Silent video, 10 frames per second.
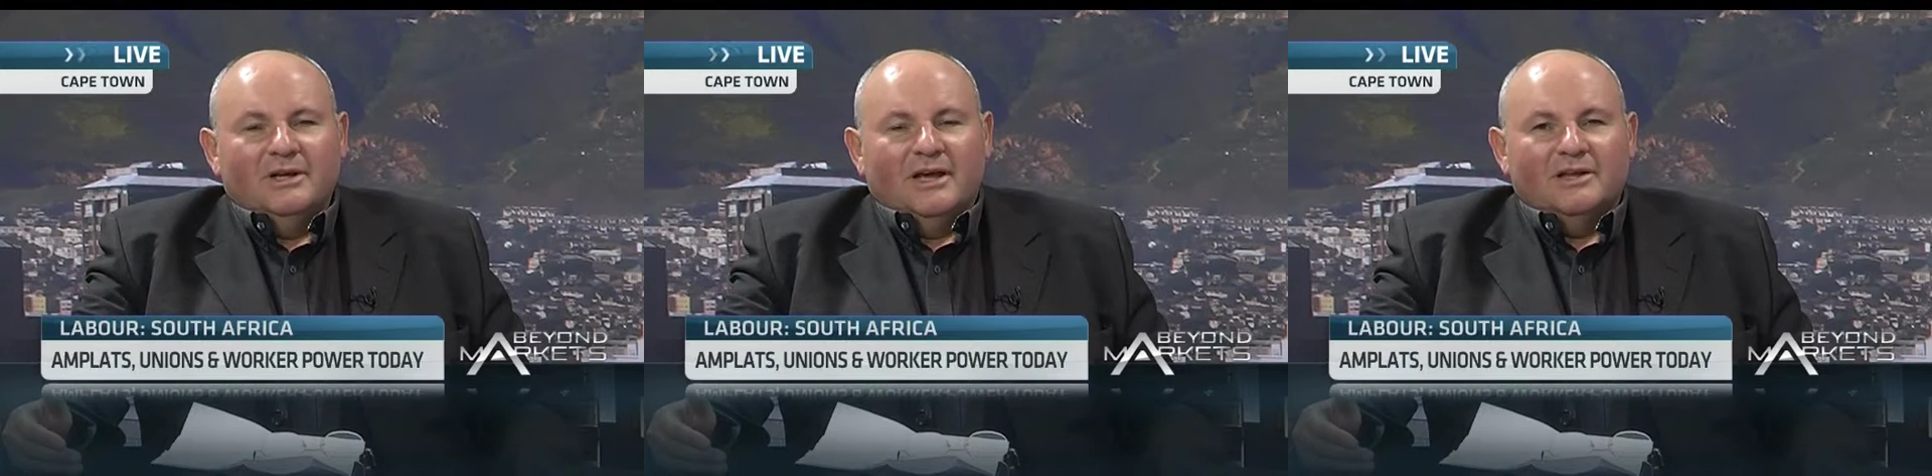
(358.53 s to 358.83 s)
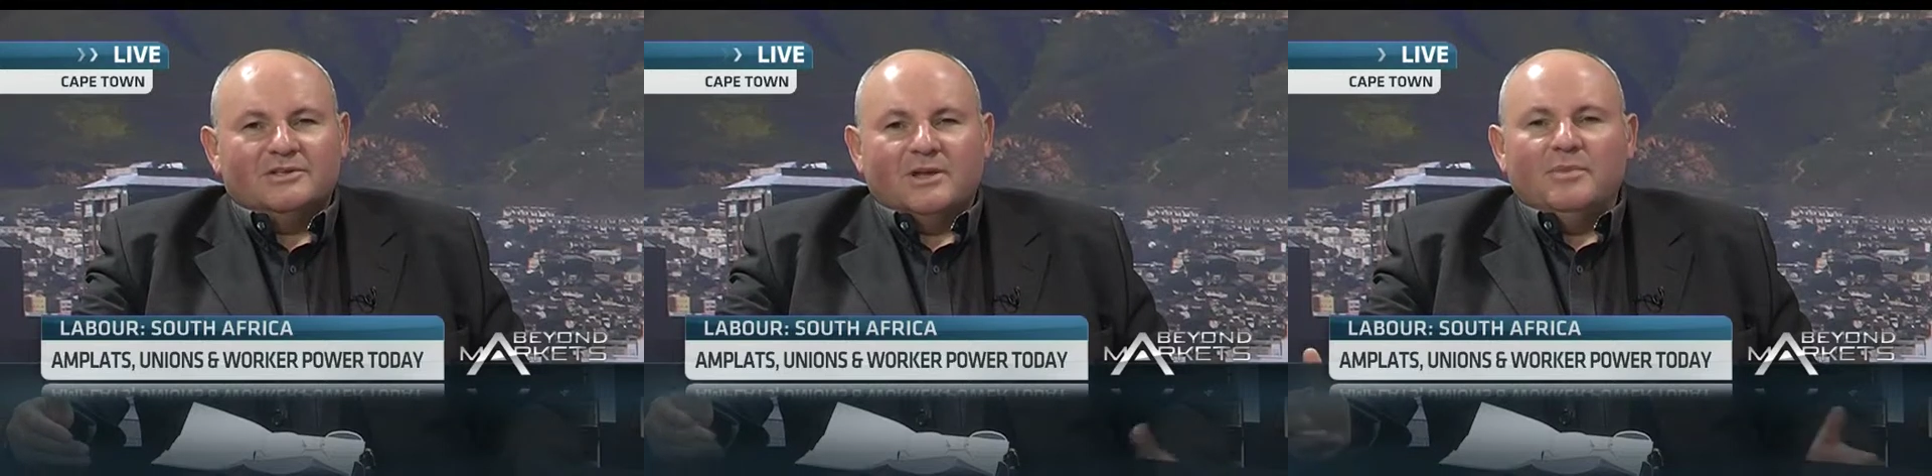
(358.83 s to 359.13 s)

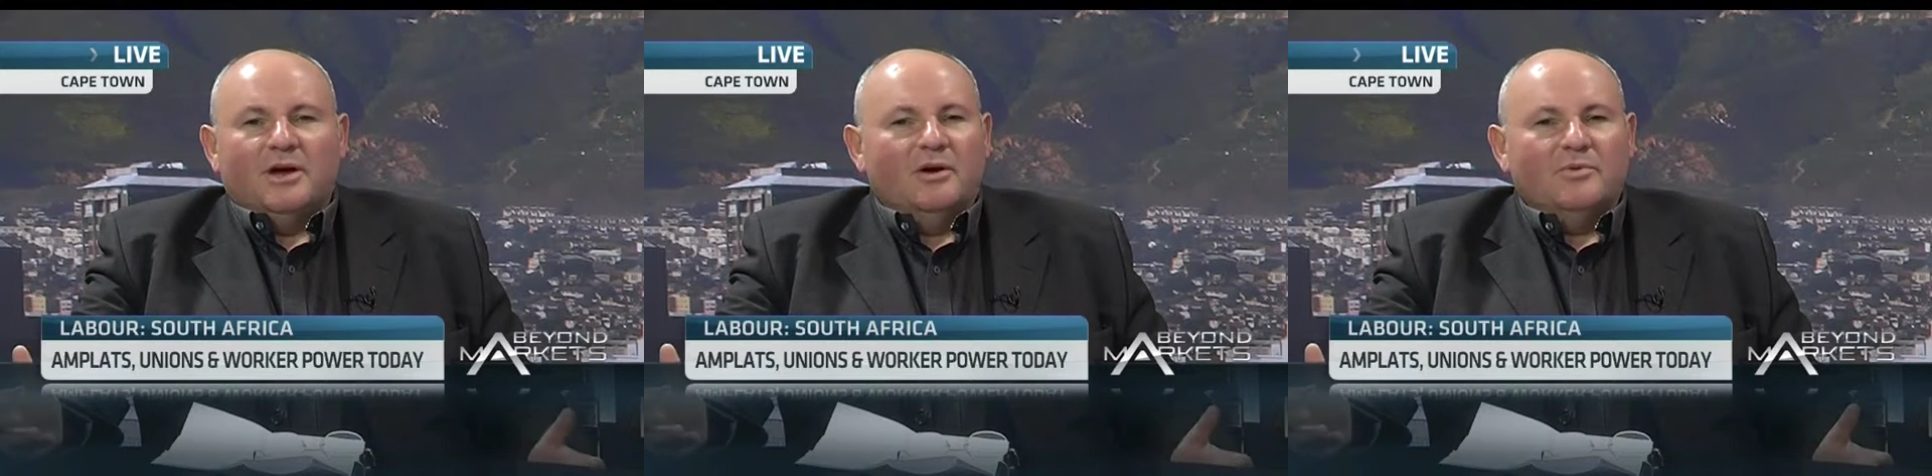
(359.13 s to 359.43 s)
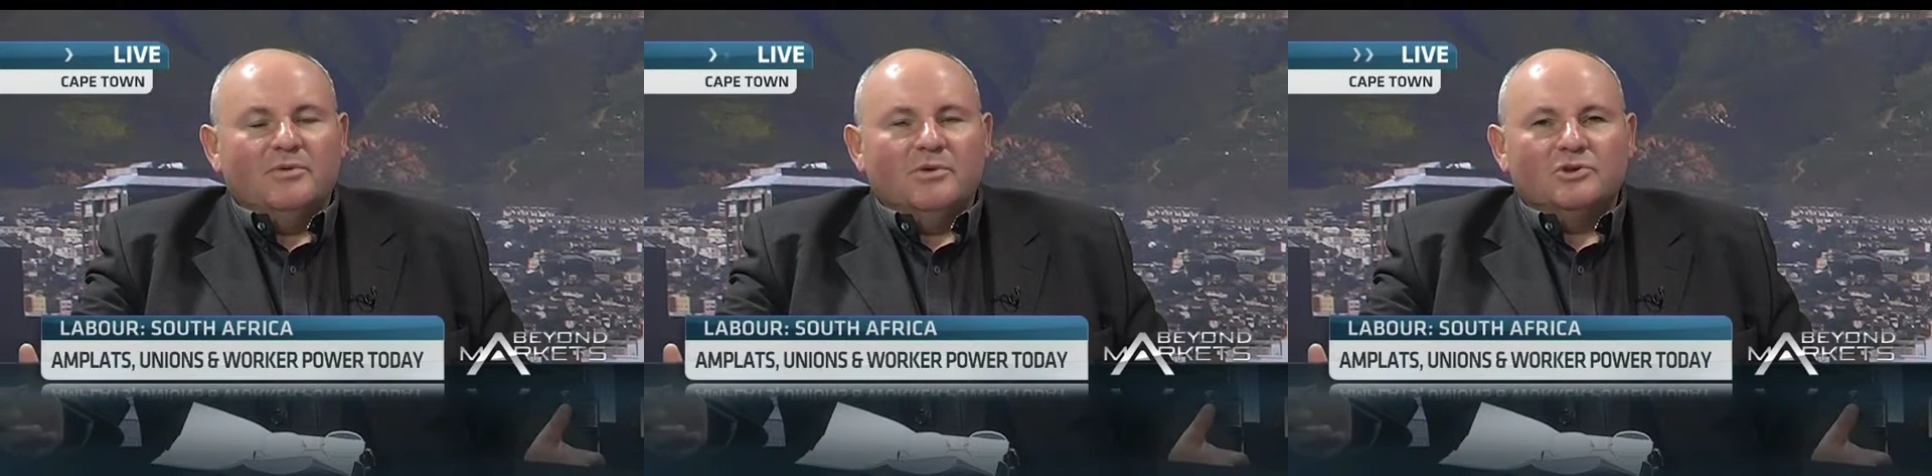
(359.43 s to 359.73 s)
and somehow
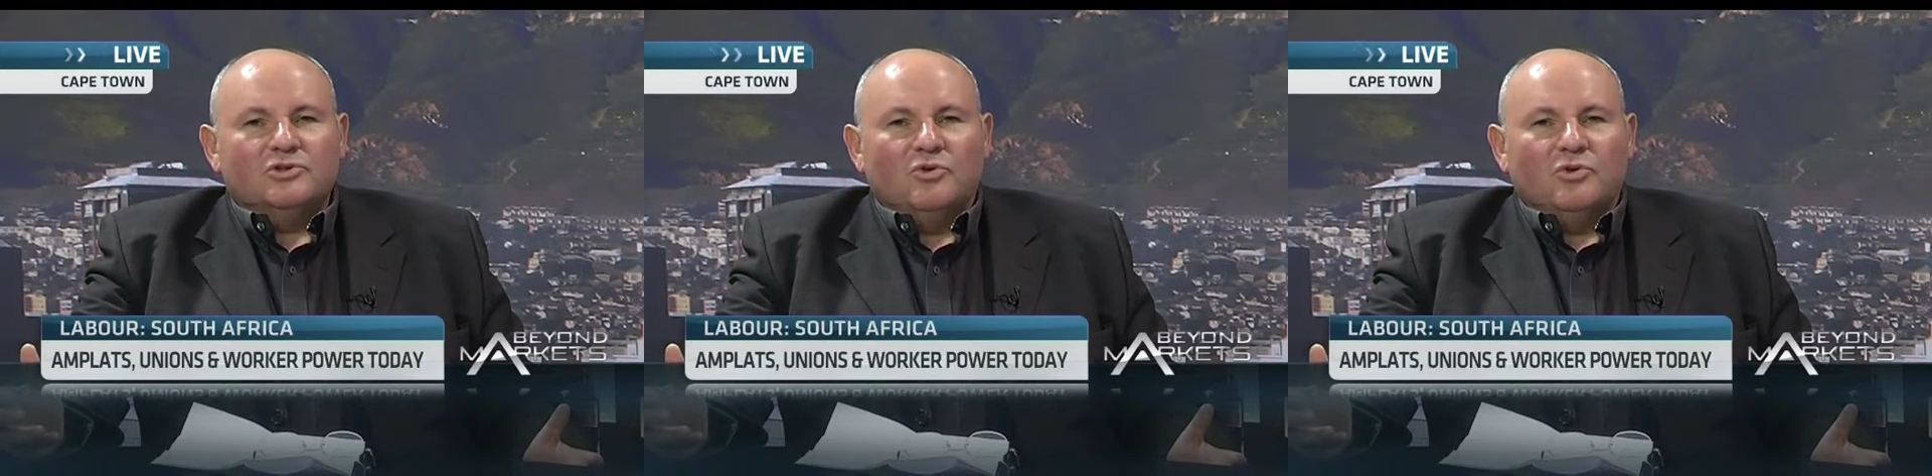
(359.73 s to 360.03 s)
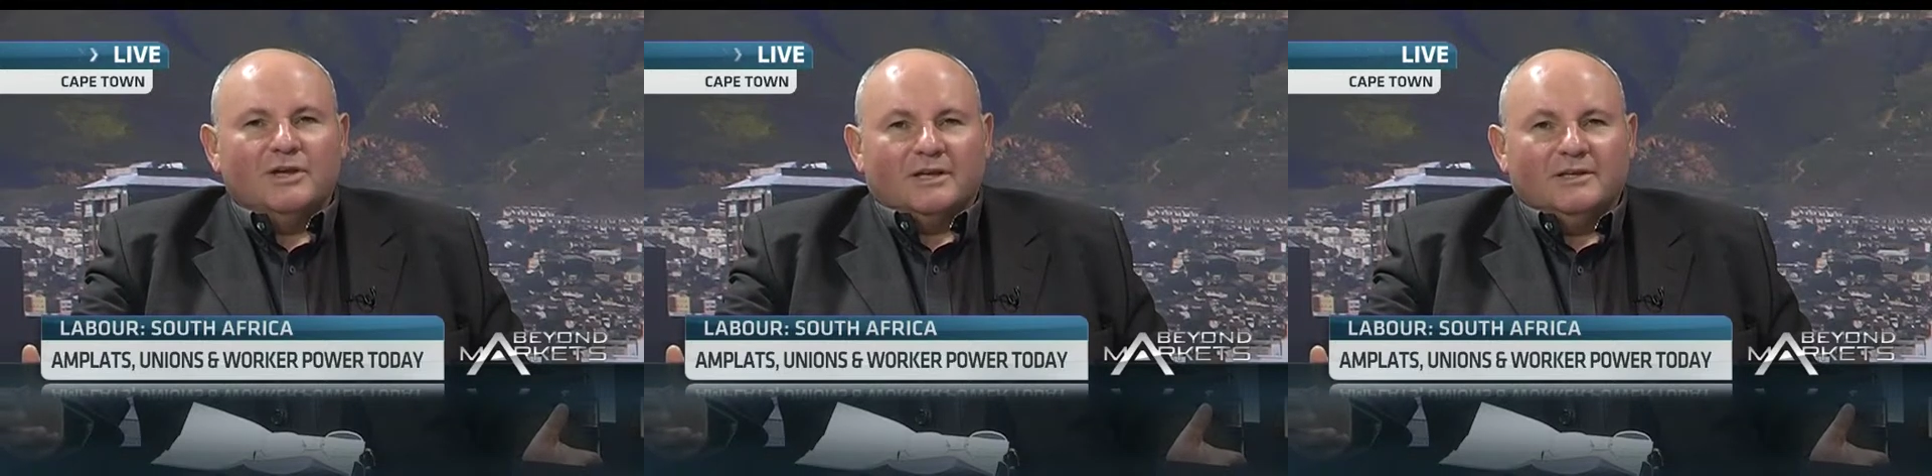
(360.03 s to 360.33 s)
we weren't
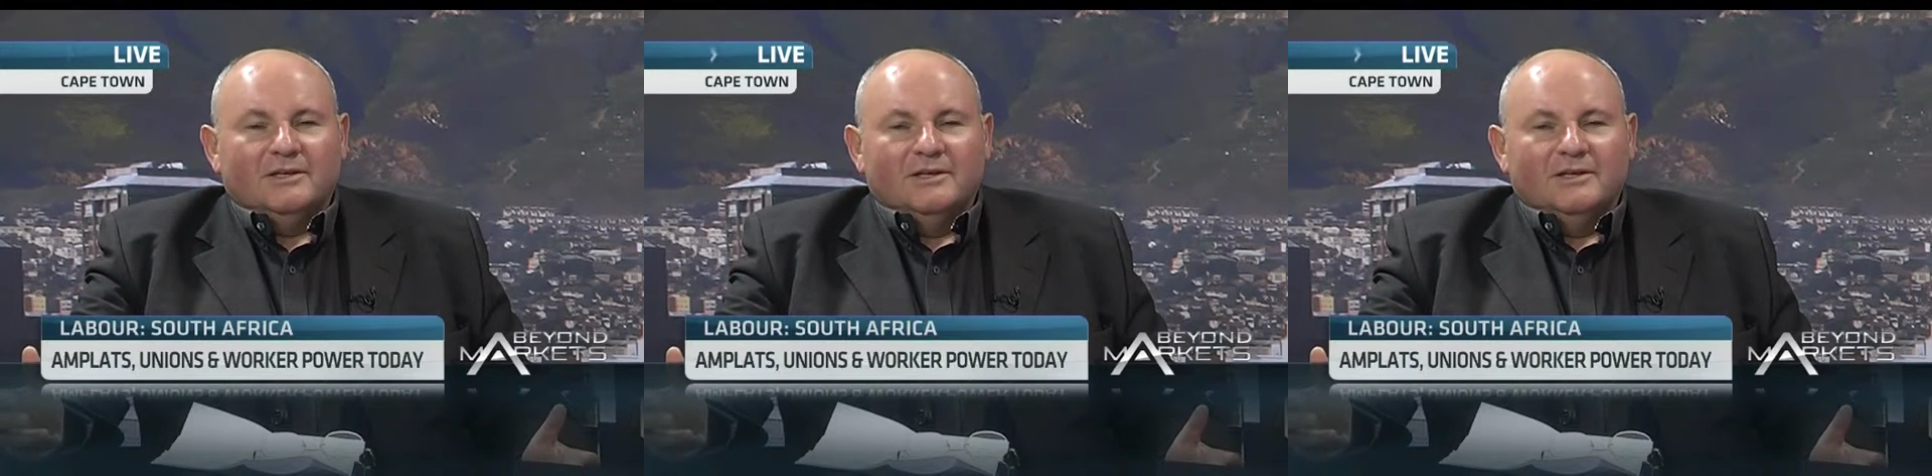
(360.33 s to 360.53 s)
talking.